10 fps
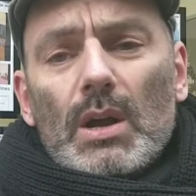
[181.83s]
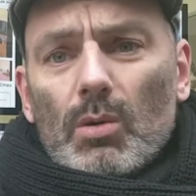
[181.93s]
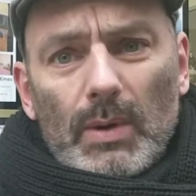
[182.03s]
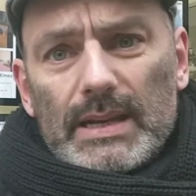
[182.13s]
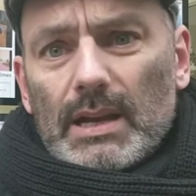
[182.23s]

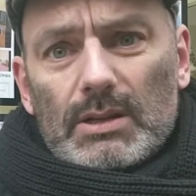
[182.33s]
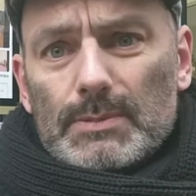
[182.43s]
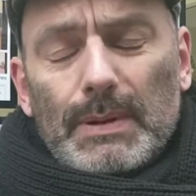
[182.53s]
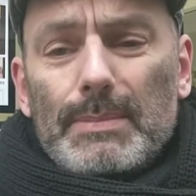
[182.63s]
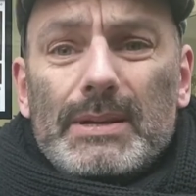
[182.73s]
window
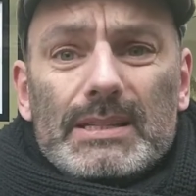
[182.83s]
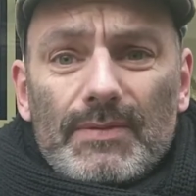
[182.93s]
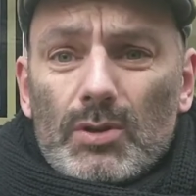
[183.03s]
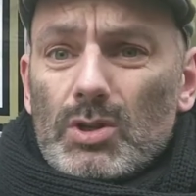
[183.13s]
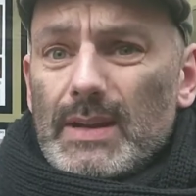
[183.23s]
display because if
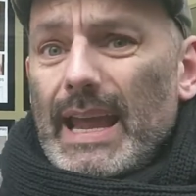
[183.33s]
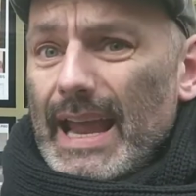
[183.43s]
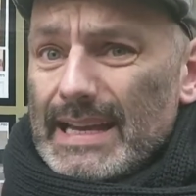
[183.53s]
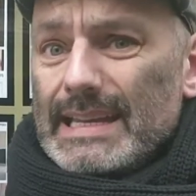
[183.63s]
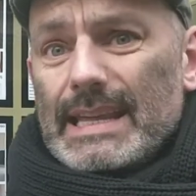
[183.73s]
you're doing
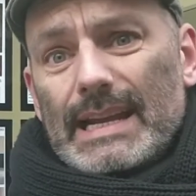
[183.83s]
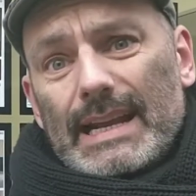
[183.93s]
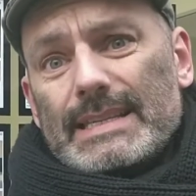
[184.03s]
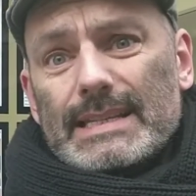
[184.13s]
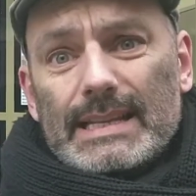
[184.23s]
anything
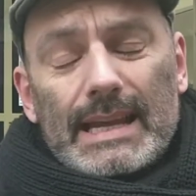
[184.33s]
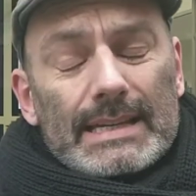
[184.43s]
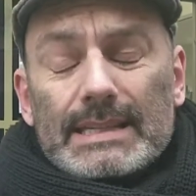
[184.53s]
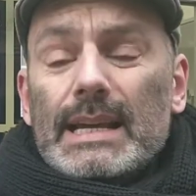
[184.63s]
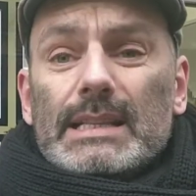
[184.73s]
less than
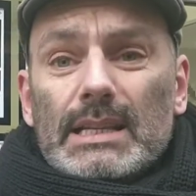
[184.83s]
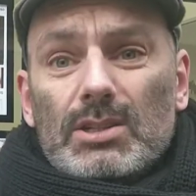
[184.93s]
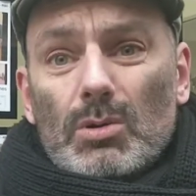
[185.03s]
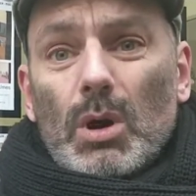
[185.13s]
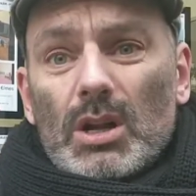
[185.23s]
this, then
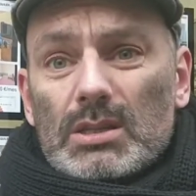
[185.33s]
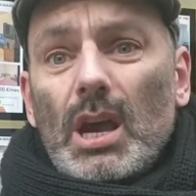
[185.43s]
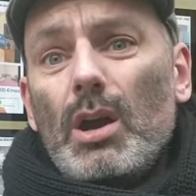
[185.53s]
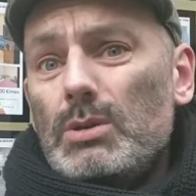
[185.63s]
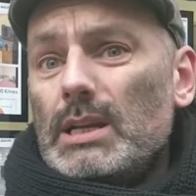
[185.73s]
you are
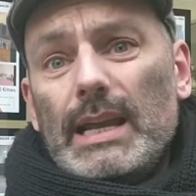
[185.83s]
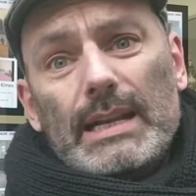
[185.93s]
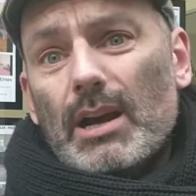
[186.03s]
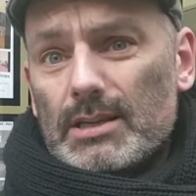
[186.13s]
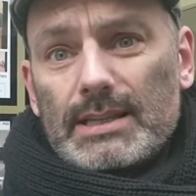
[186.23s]
totally
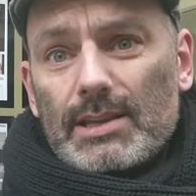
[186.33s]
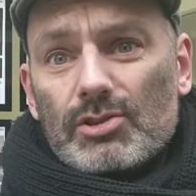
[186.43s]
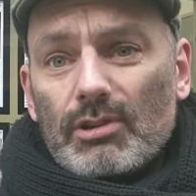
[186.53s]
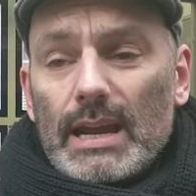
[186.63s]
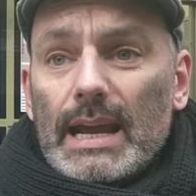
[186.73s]
last
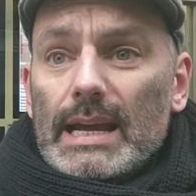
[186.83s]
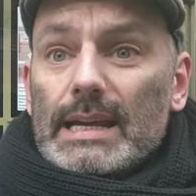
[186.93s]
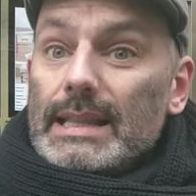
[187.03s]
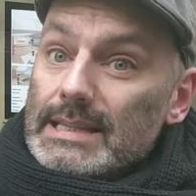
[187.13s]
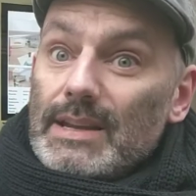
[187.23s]
century
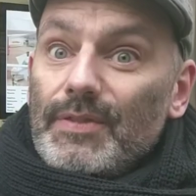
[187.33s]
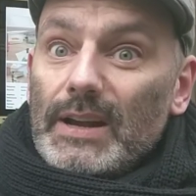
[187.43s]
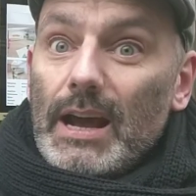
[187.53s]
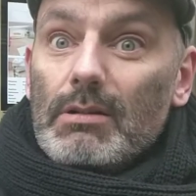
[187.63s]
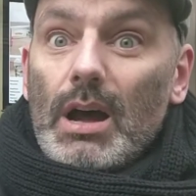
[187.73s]
that's it for
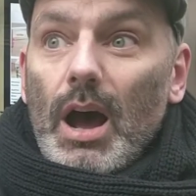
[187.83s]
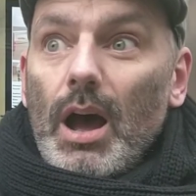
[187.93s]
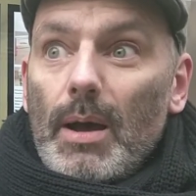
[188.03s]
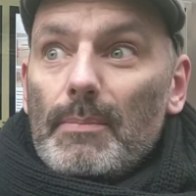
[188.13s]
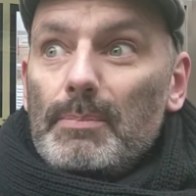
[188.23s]
now.
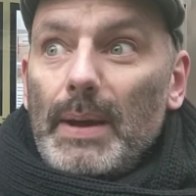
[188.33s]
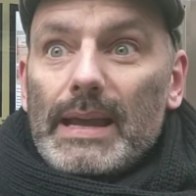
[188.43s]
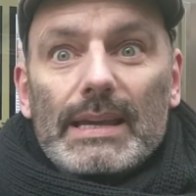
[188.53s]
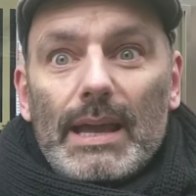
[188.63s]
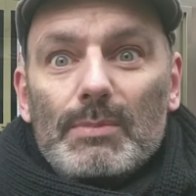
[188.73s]
Um,
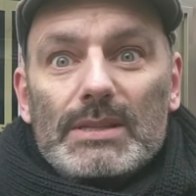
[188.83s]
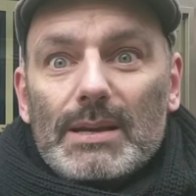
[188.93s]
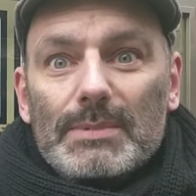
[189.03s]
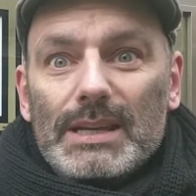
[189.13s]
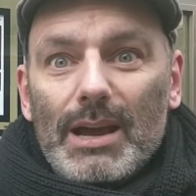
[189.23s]
back again with
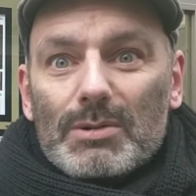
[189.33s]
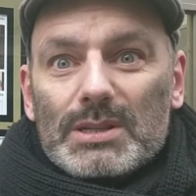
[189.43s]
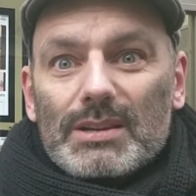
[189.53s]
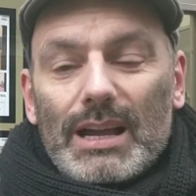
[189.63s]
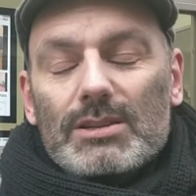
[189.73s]
something
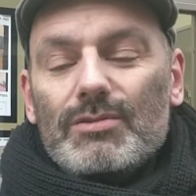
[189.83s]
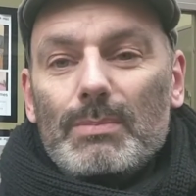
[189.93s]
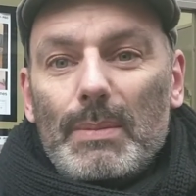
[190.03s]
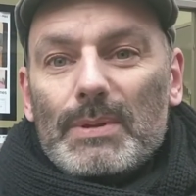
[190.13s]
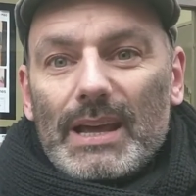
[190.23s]
else. And just
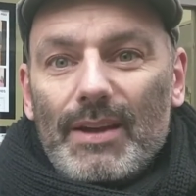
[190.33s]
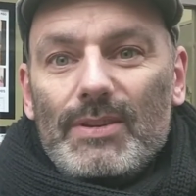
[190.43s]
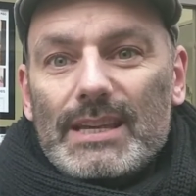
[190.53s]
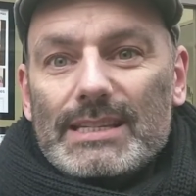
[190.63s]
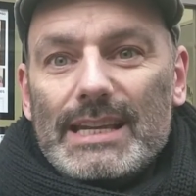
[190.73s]
remember that
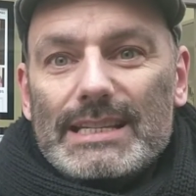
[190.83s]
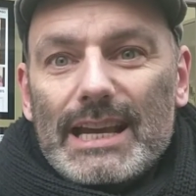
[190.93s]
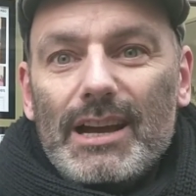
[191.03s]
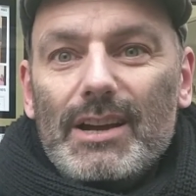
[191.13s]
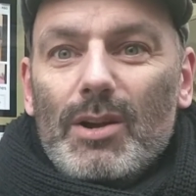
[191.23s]
everything's
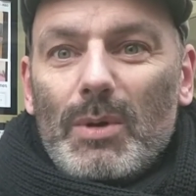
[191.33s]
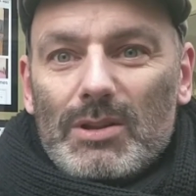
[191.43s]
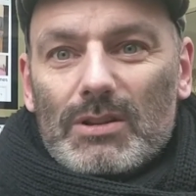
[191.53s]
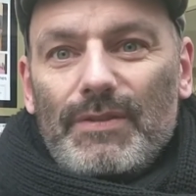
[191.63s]
easier when you're the